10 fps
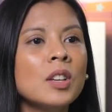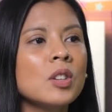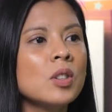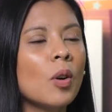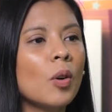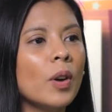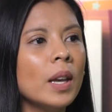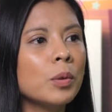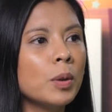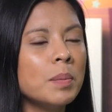So
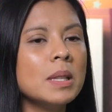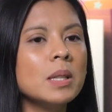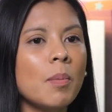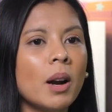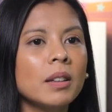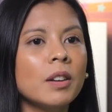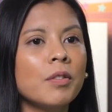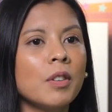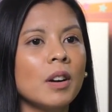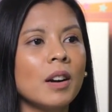it would be smarter
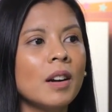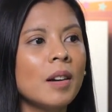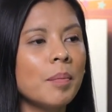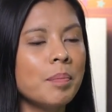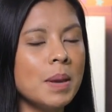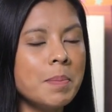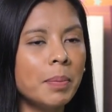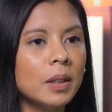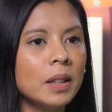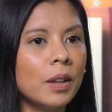for
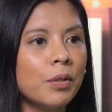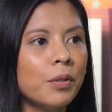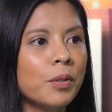people if